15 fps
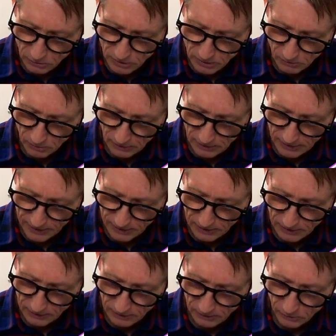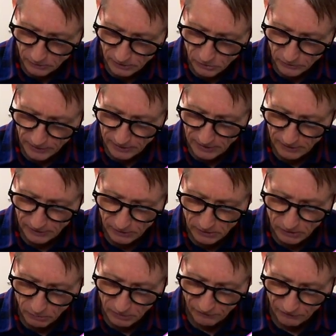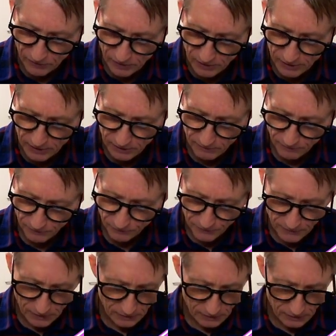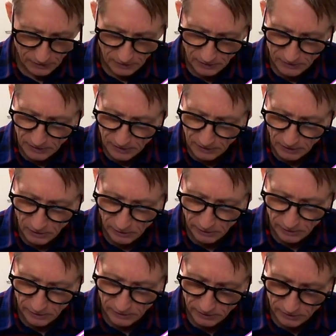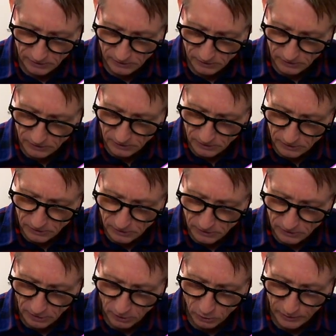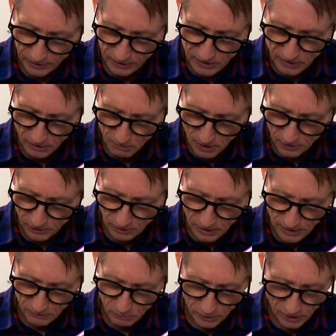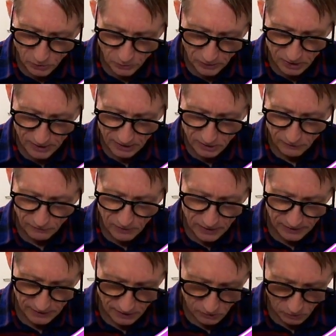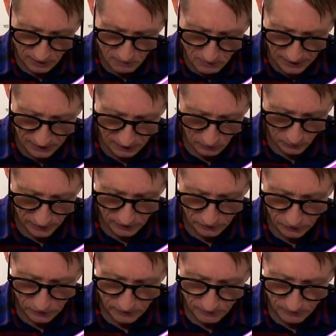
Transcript: a black color, which right down there should be fine. And then our drawing is on a monoline brush, which that's fine. That's what I made it with.